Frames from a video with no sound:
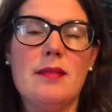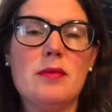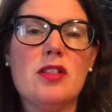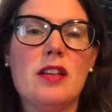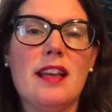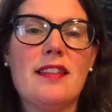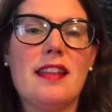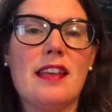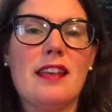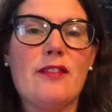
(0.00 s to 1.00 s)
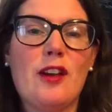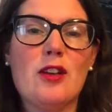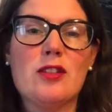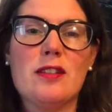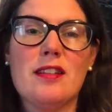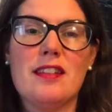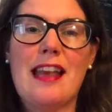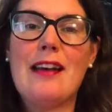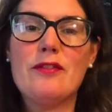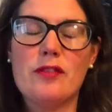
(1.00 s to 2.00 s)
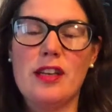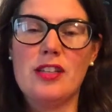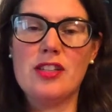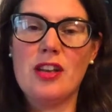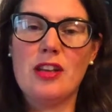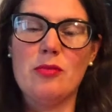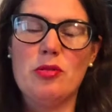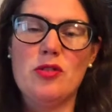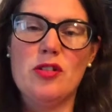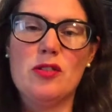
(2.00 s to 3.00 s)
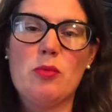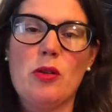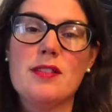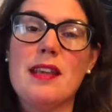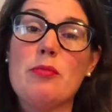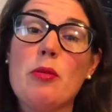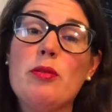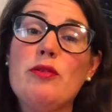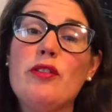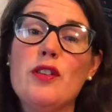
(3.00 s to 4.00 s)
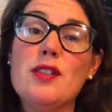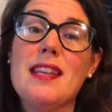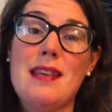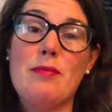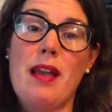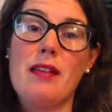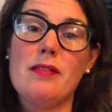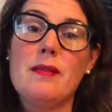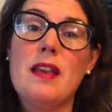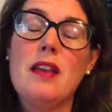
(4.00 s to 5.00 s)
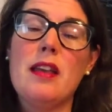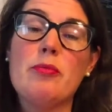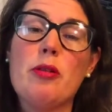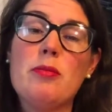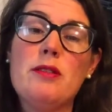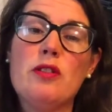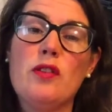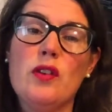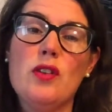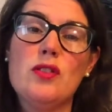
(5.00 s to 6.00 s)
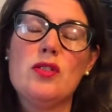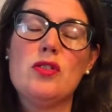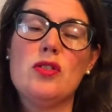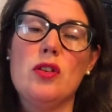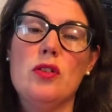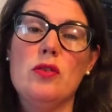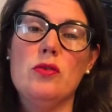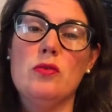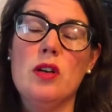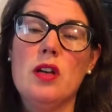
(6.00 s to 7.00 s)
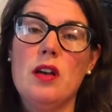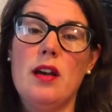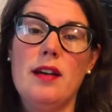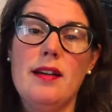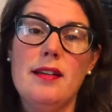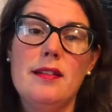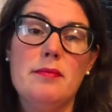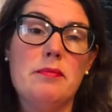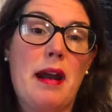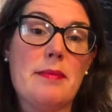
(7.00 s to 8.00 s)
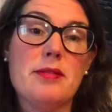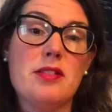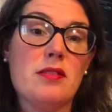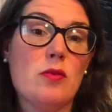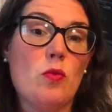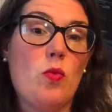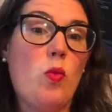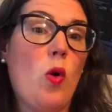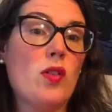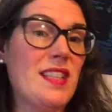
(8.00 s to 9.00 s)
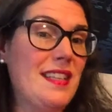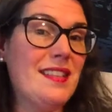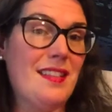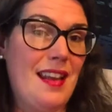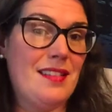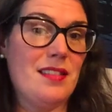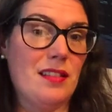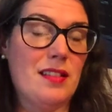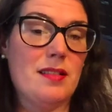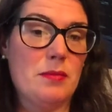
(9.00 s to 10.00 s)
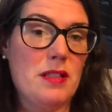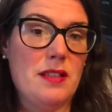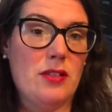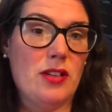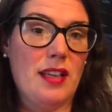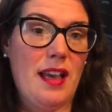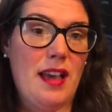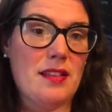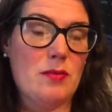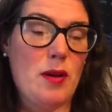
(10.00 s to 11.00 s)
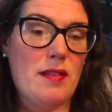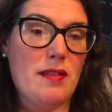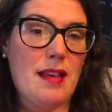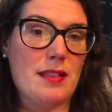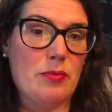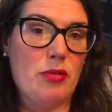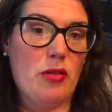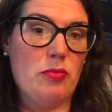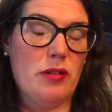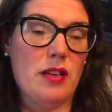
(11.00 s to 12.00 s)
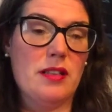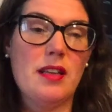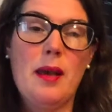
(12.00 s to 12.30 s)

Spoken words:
Certainly, I think if I looked at the average computer use policy, it probably refers to email. It probably refers to perhaps what internet site somebody's looking at and whether that's appropriate.